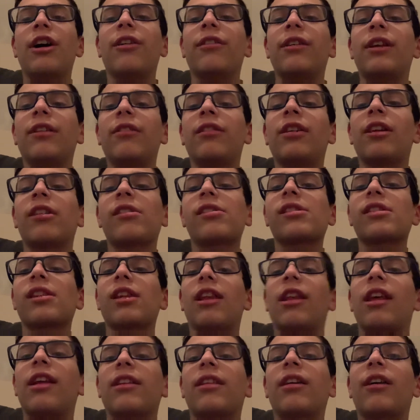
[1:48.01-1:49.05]
He would just, and
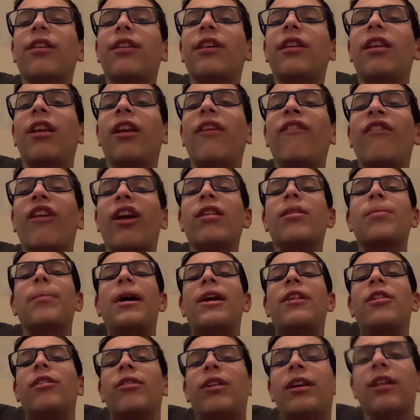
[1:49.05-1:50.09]
then tell the defense by
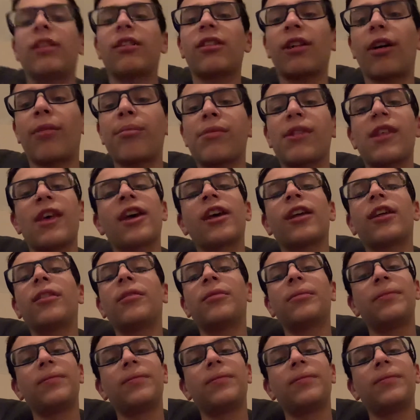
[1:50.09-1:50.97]
doing something.